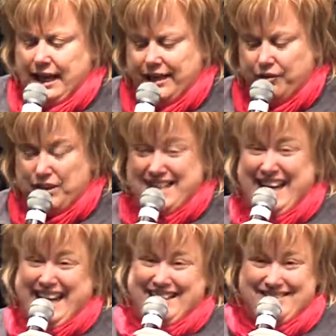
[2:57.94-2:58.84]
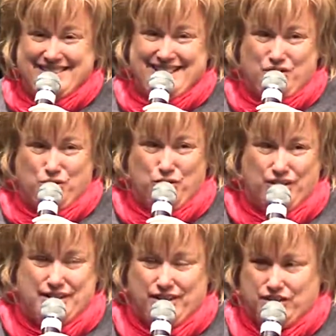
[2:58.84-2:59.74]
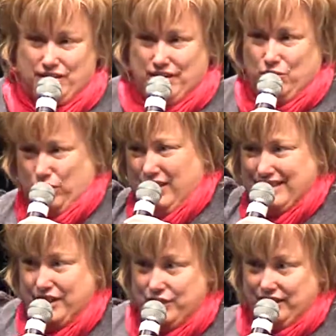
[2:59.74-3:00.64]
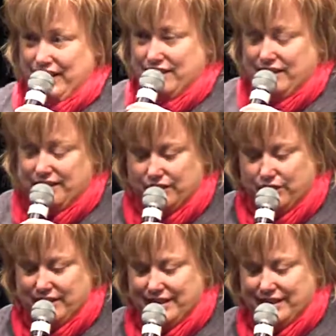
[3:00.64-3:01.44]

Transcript: And there are 10 such organisational entities across